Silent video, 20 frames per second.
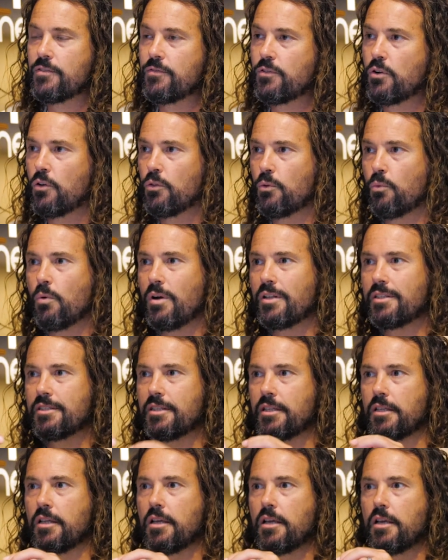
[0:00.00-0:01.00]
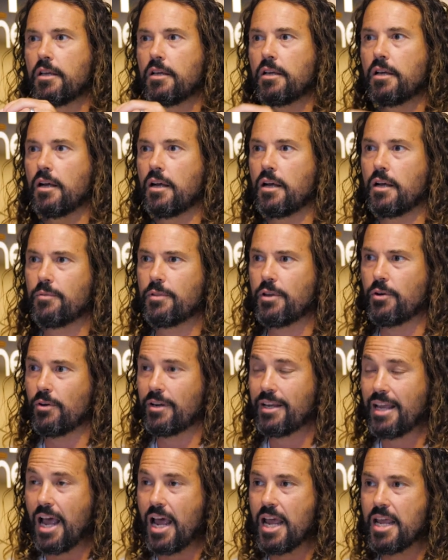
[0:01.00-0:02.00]
You've got the ones that they're
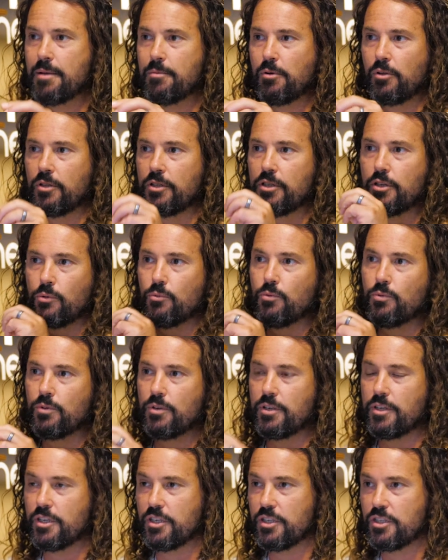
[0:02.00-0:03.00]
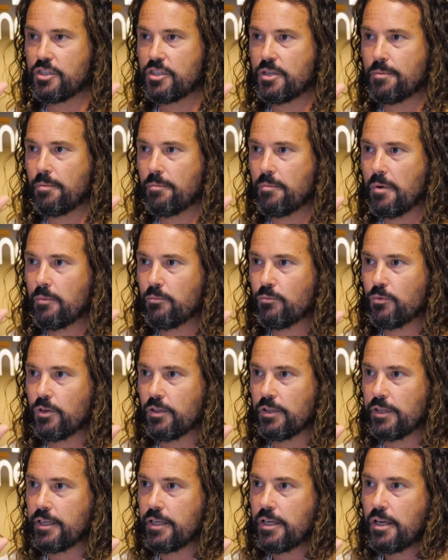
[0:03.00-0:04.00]
a cable and you zip them up
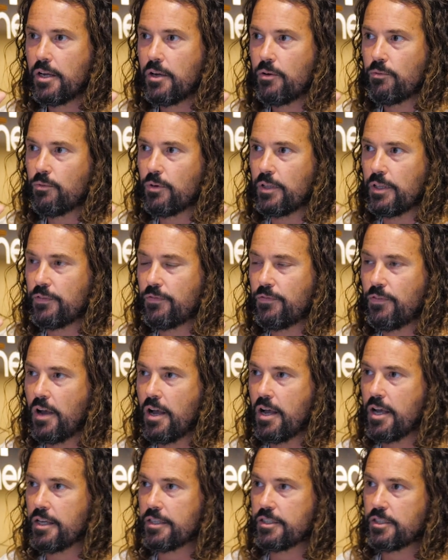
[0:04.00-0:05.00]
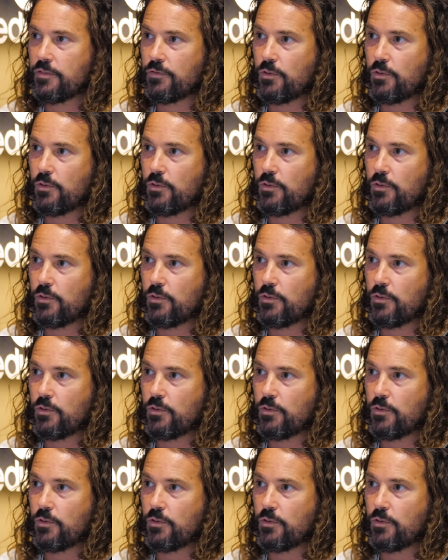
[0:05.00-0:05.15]
really, really fast.